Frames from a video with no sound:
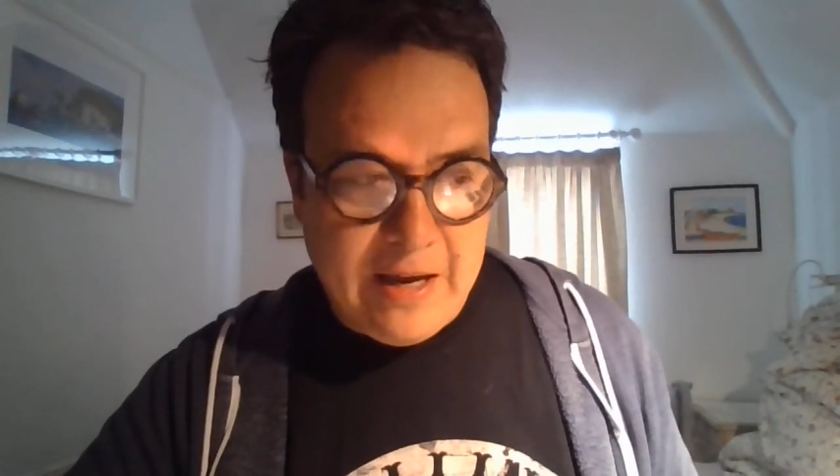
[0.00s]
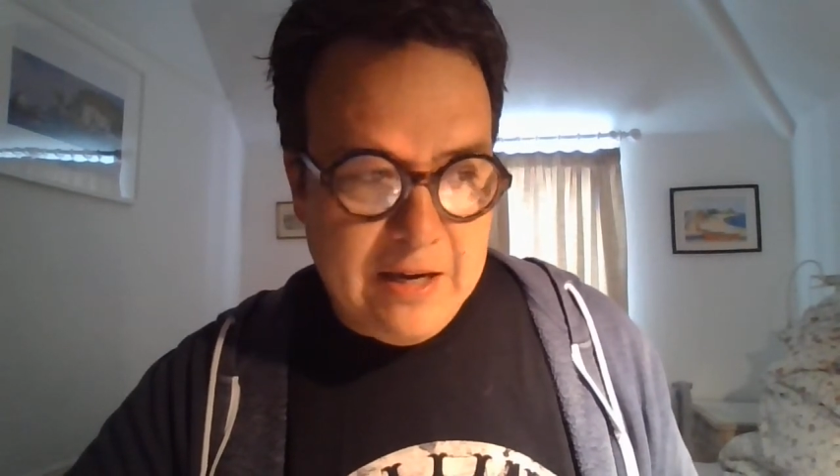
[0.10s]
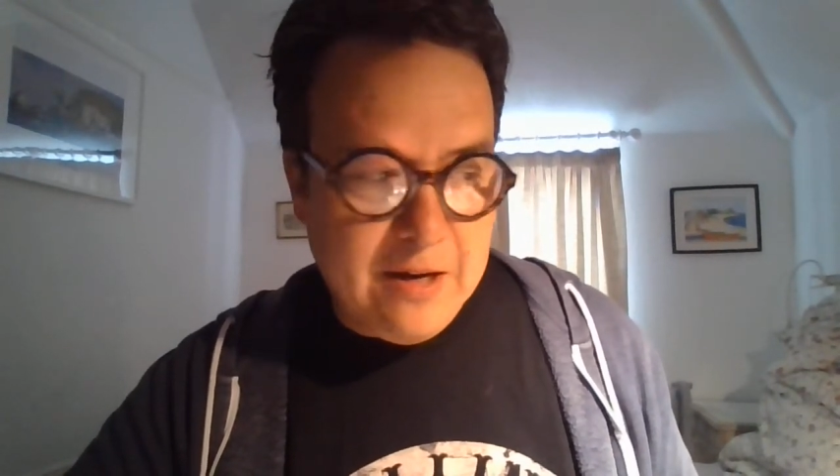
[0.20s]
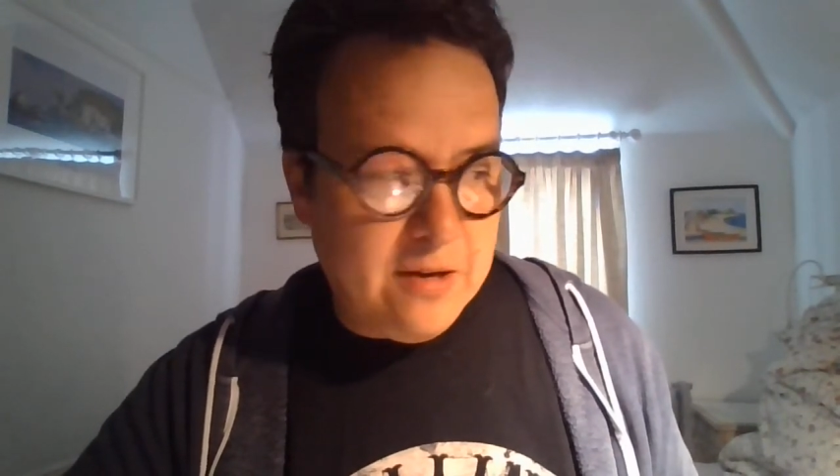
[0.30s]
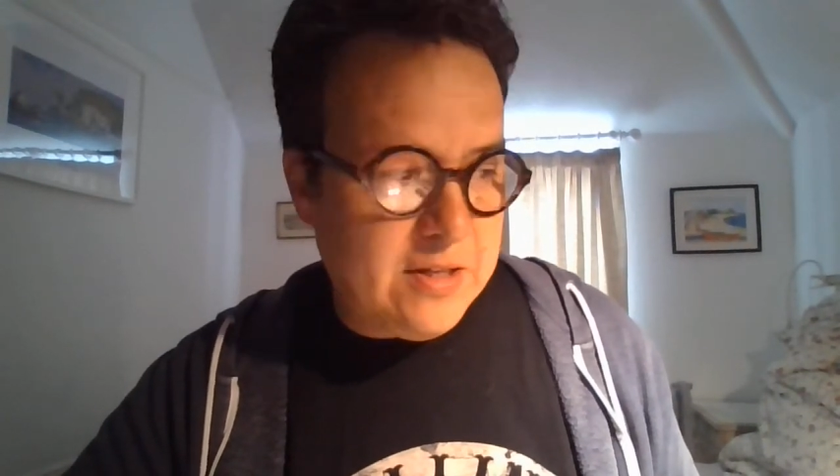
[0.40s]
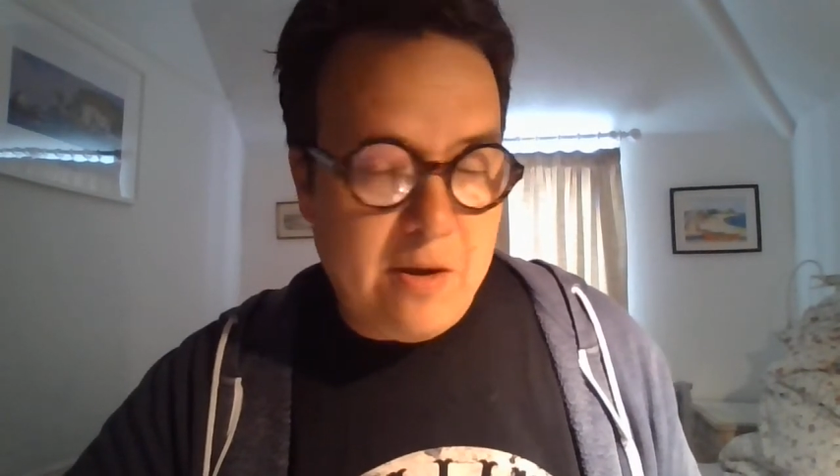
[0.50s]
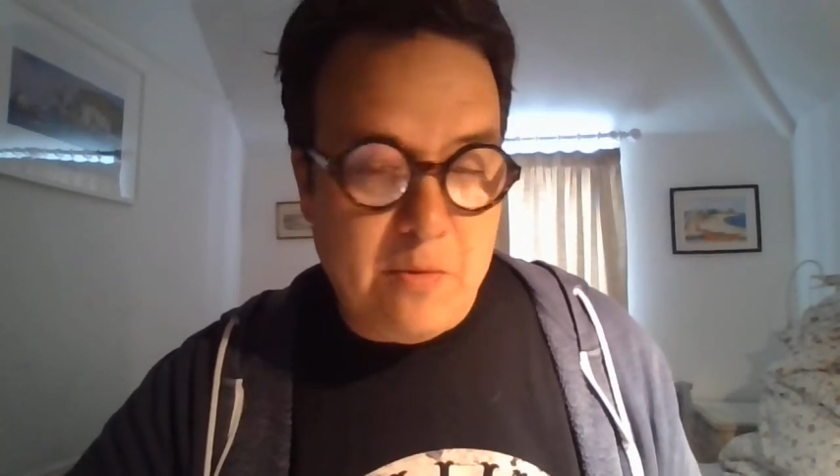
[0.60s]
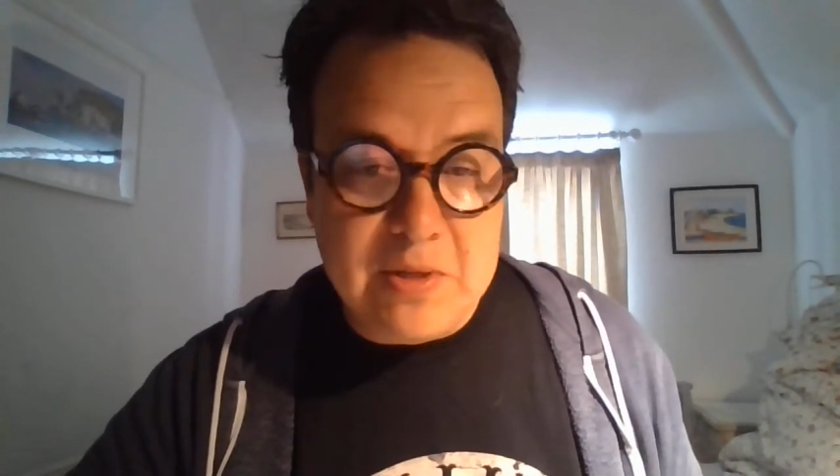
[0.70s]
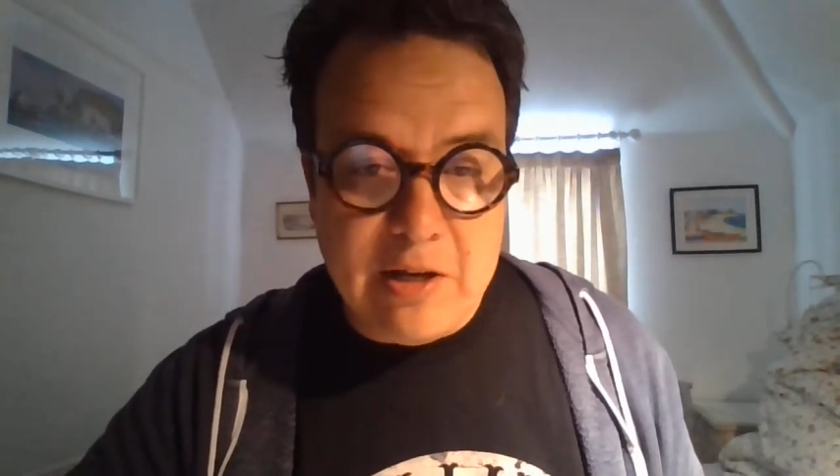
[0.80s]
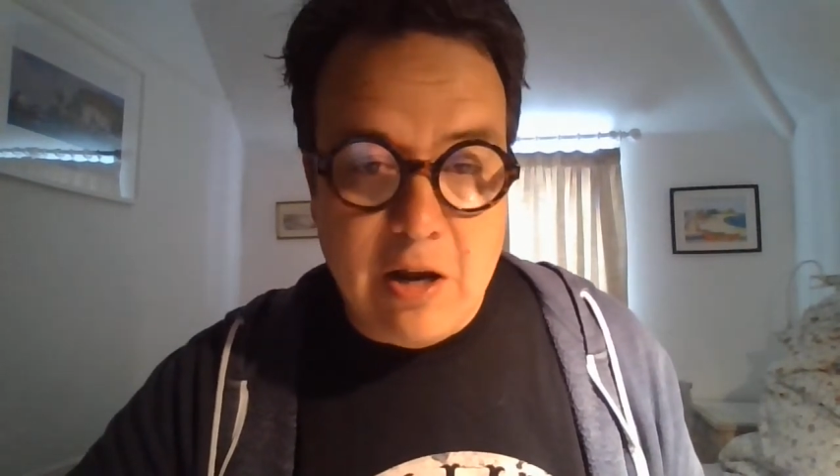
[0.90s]
he knows that it
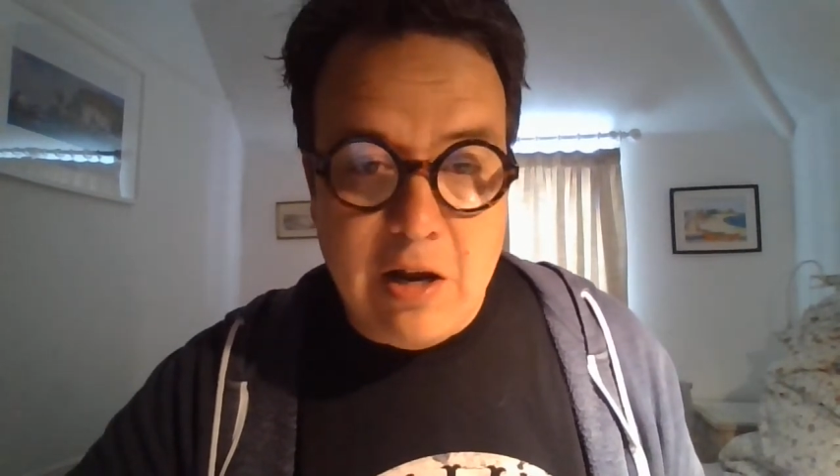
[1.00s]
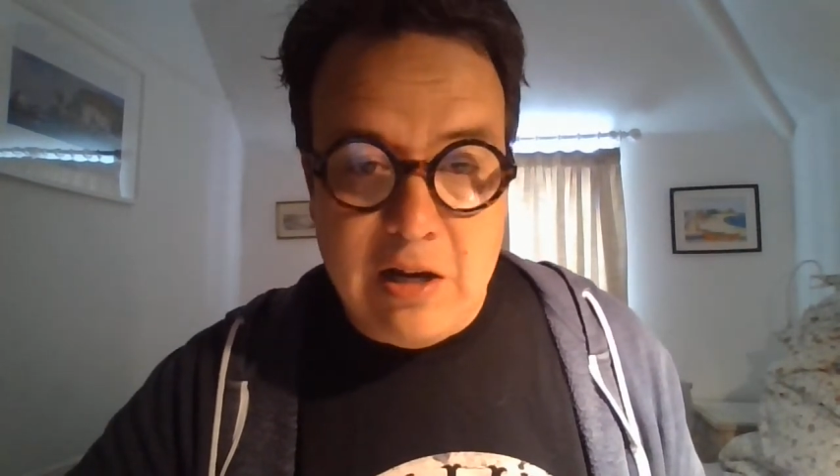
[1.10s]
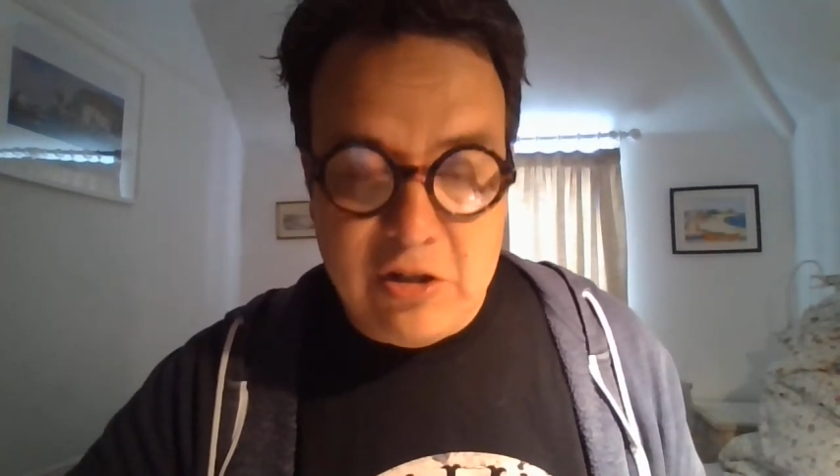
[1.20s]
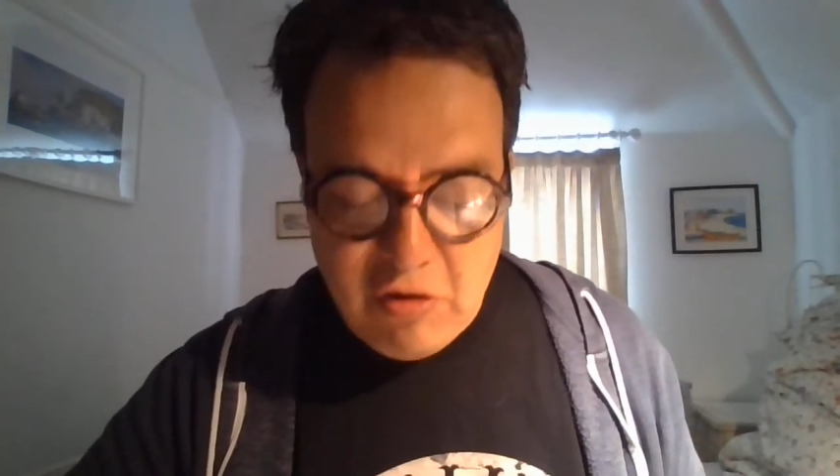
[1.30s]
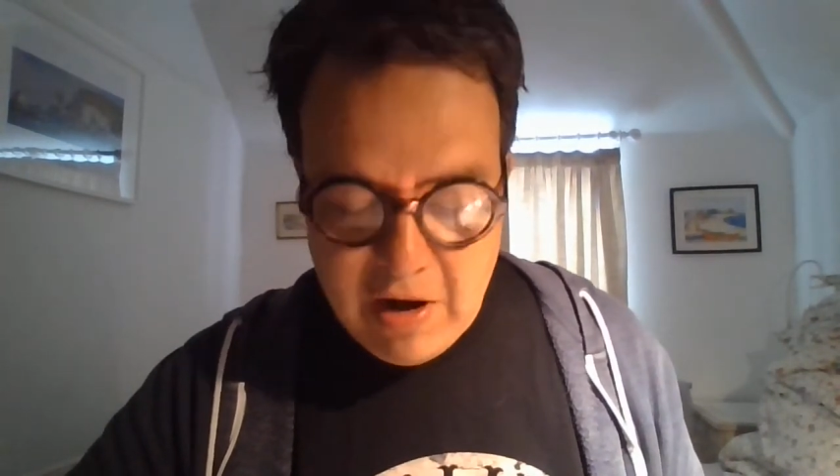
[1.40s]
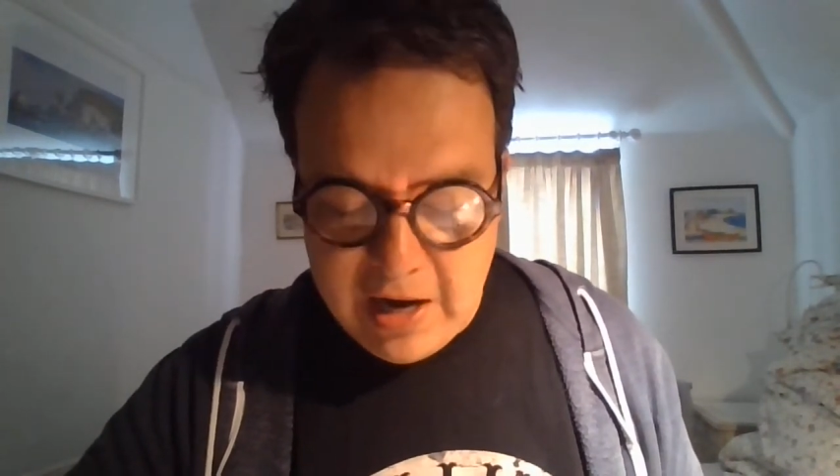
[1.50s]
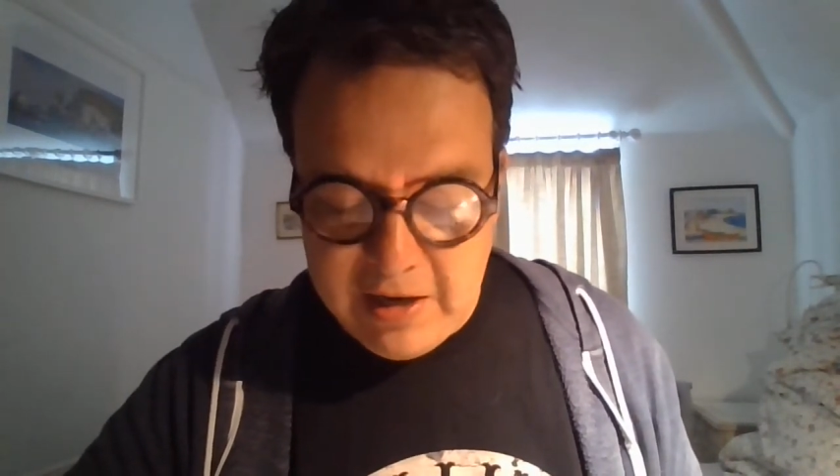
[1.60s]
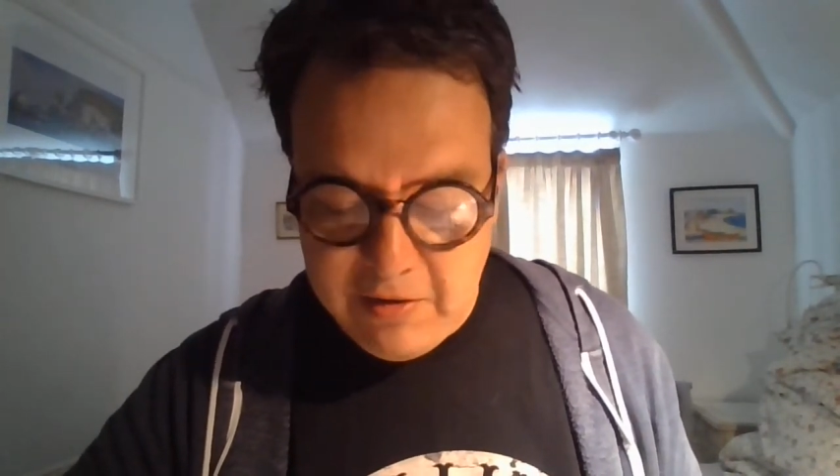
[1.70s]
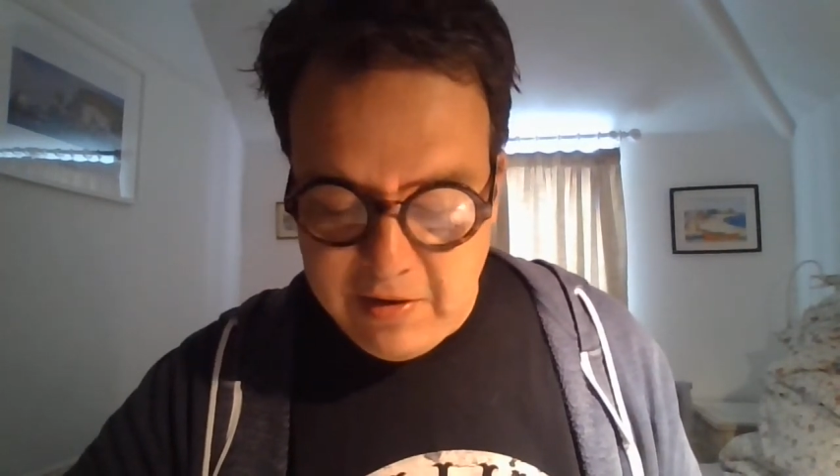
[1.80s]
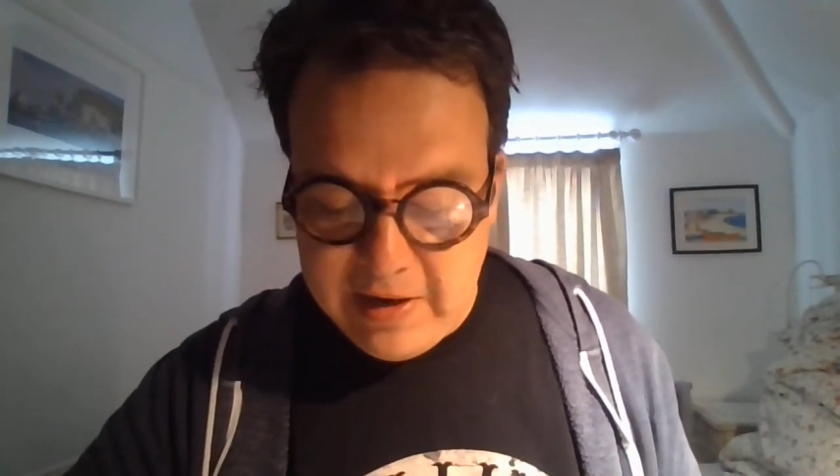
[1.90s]
was an early train
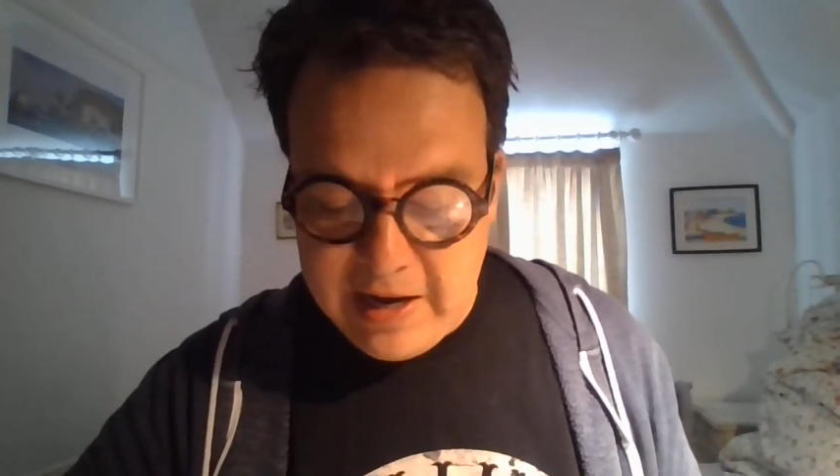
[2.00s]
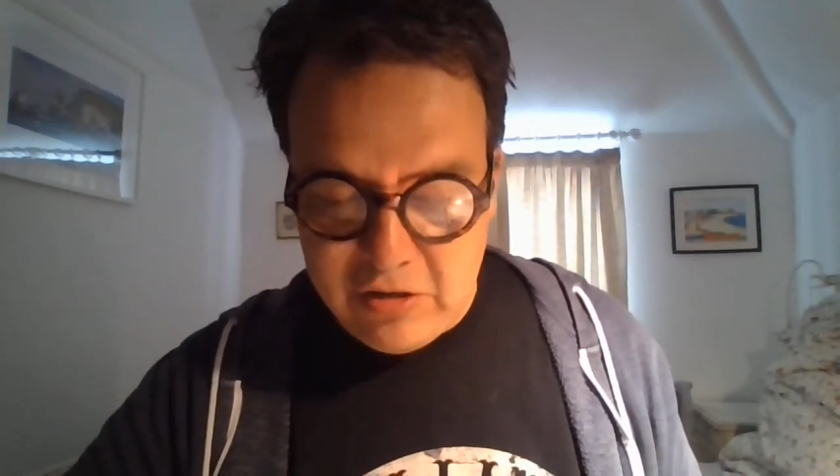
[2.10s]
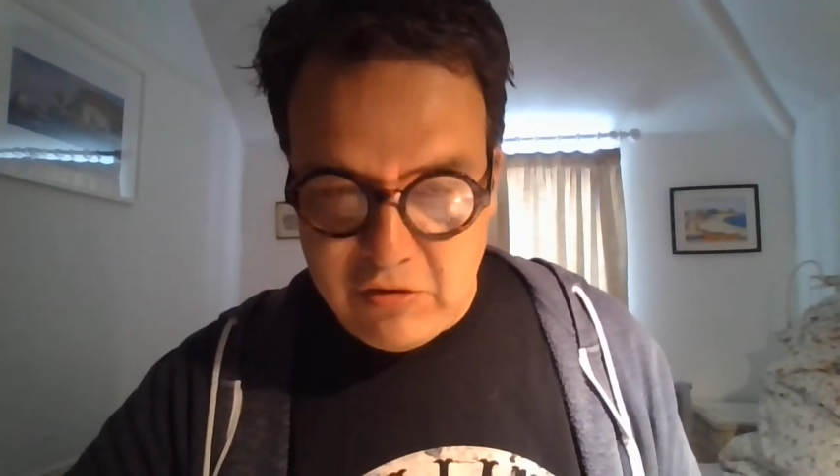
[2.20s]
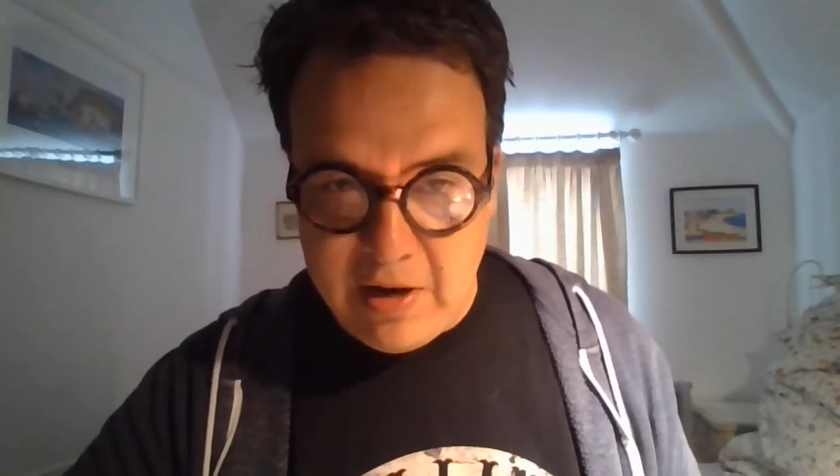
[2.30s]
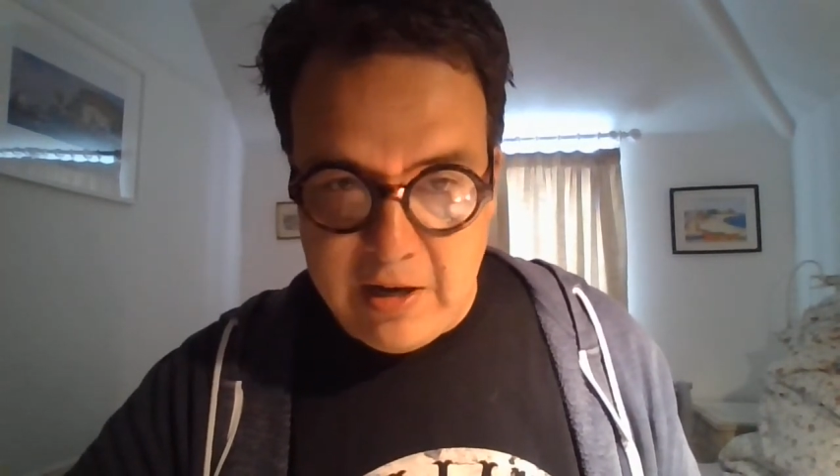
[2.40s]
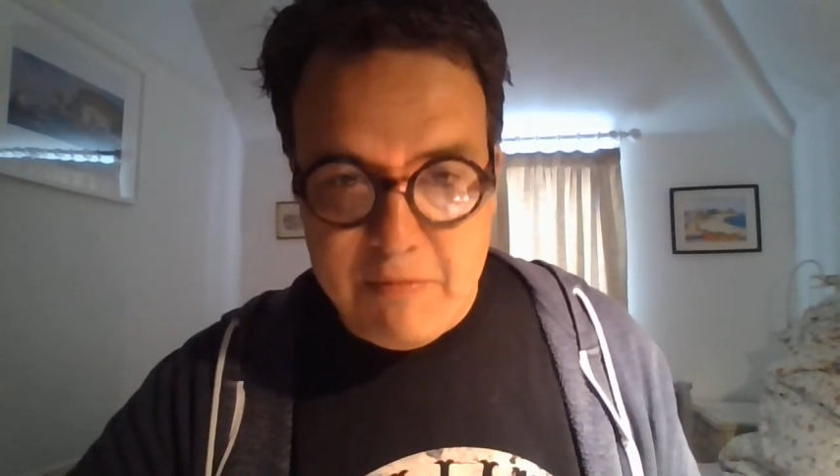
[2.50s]
and not a late train.